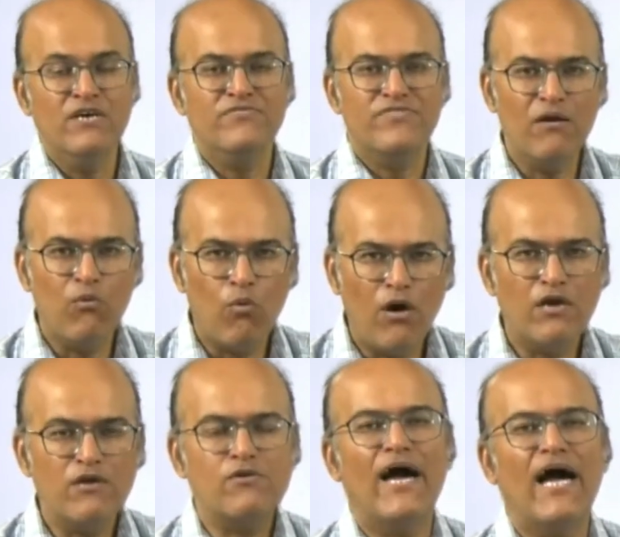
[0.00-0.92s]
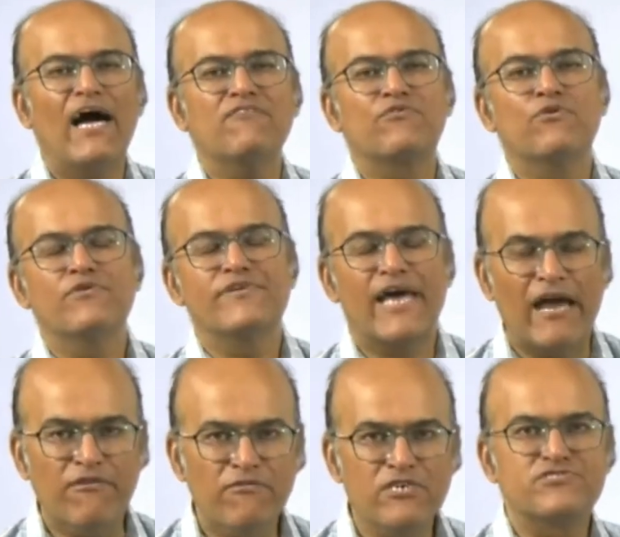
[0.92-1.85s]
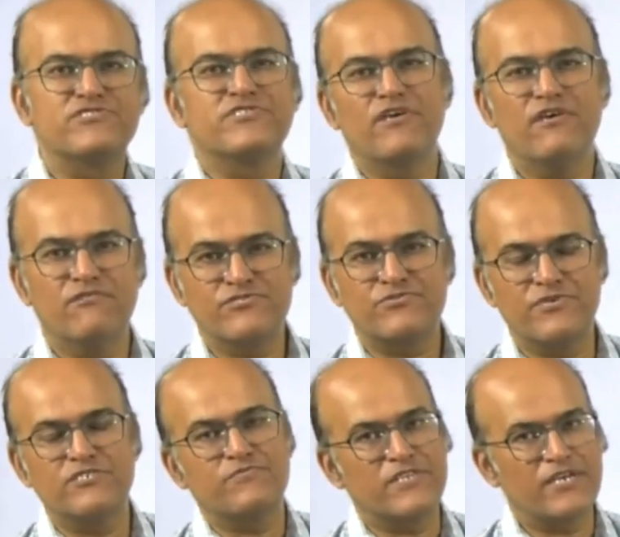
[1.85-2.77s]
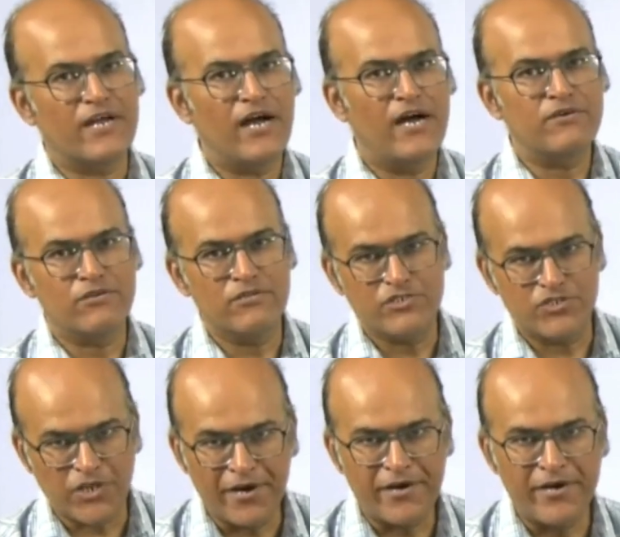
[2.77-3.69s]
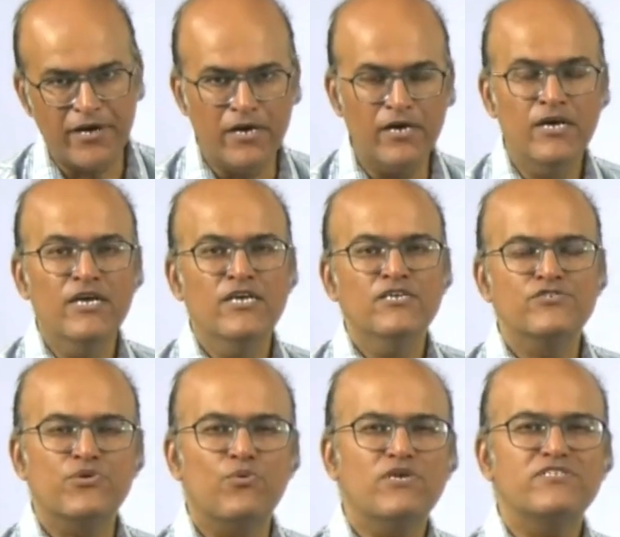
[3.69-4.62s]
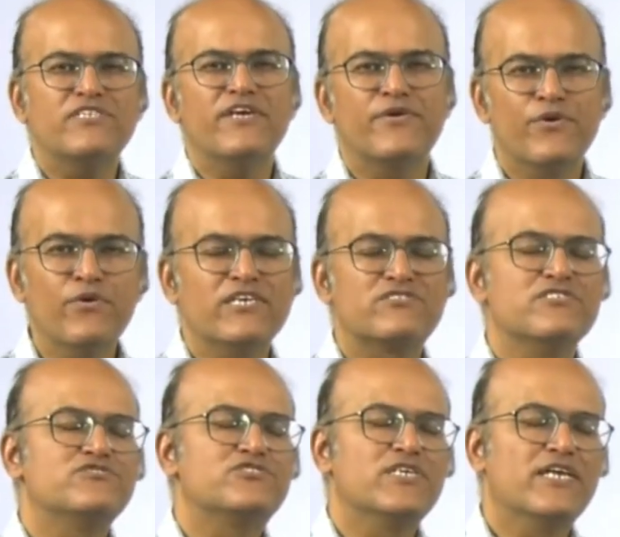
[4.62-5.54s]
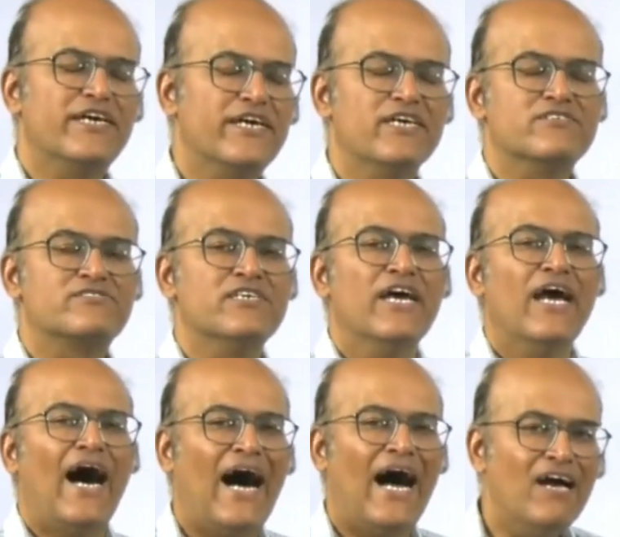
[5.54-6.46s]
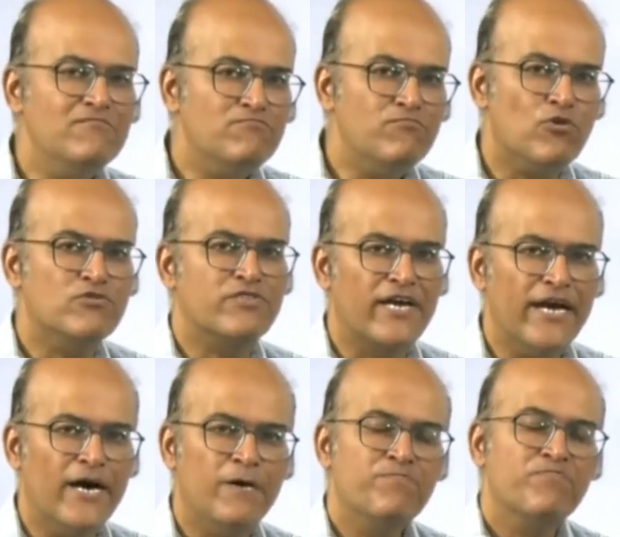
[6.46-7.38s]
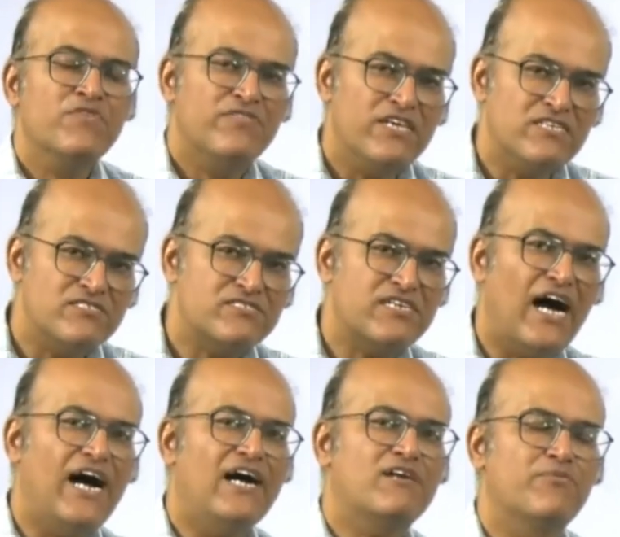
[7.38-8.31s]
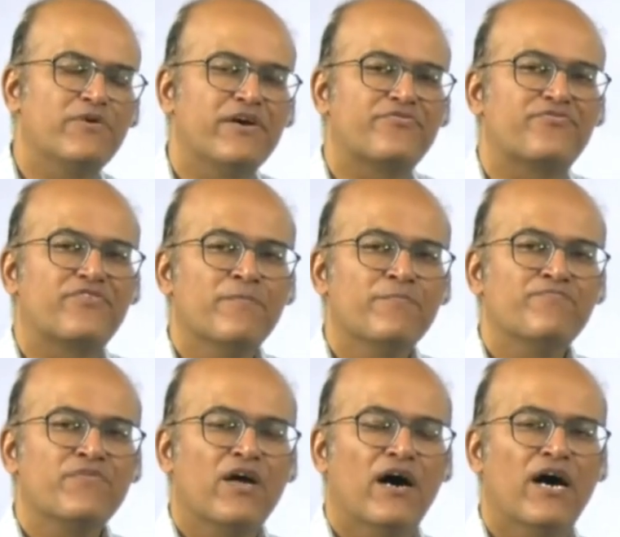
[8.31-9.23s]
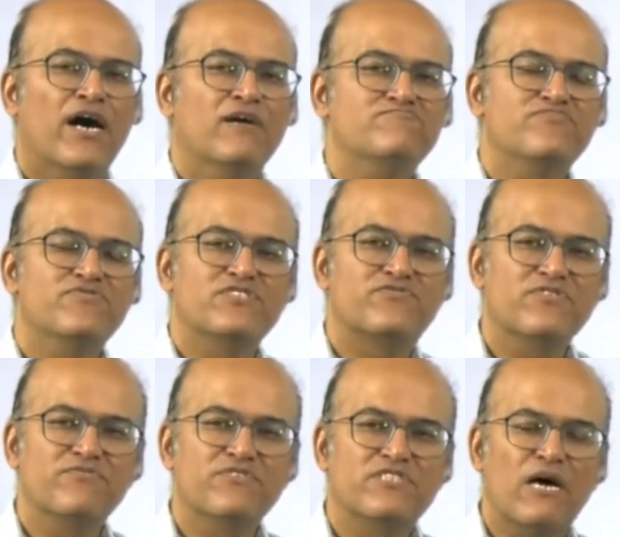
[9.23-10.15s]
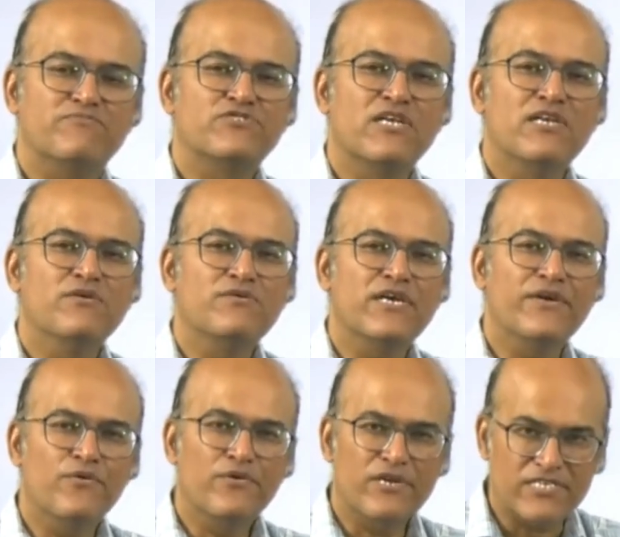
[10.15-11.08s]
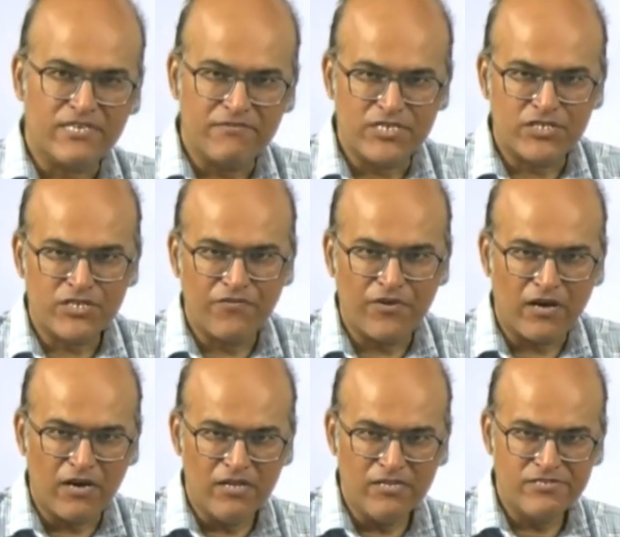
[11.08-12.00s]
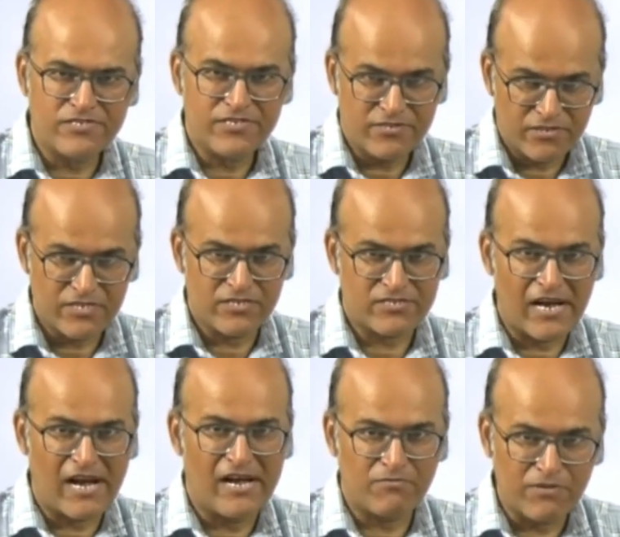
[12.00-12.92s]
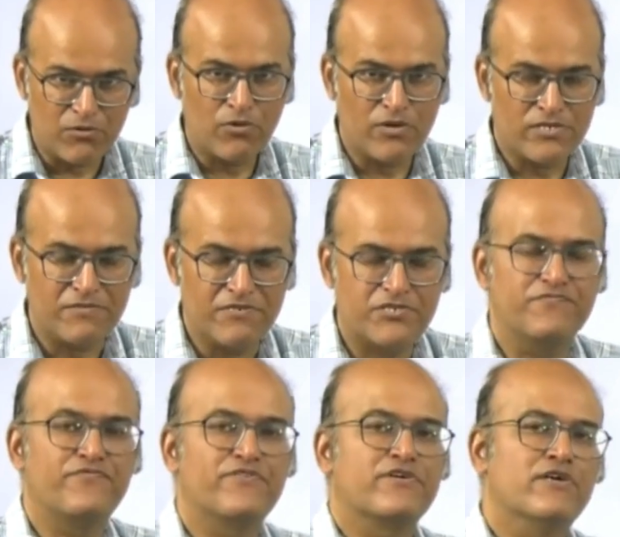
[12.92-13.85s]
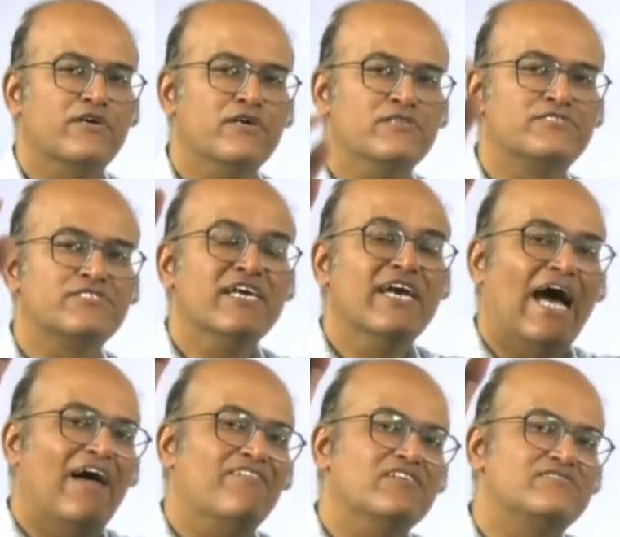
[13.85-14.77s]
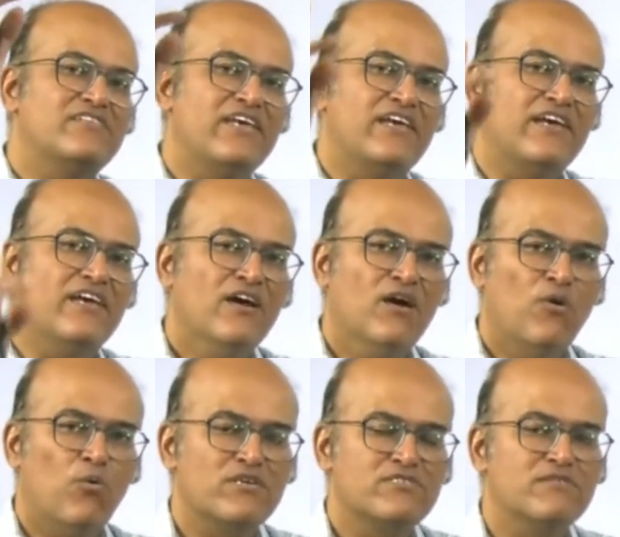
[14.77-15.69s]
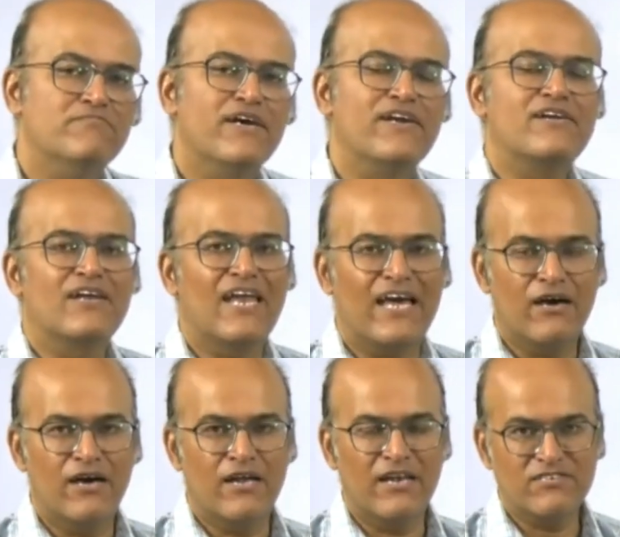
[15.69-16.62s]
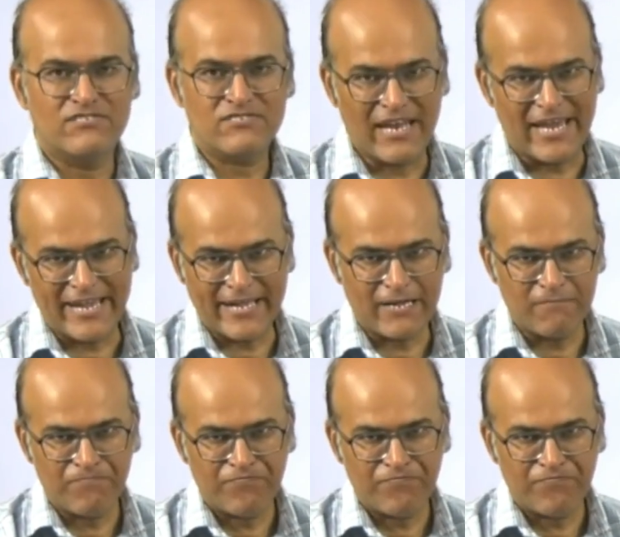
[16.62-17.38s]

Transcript: They want to have good diversity of students with regard to the gender. So what they do essentially is, I.I.M. Bodh Gaya, they start with absolutely no reservation for girls. They start with no reservation for girls and they see what is the merit list like.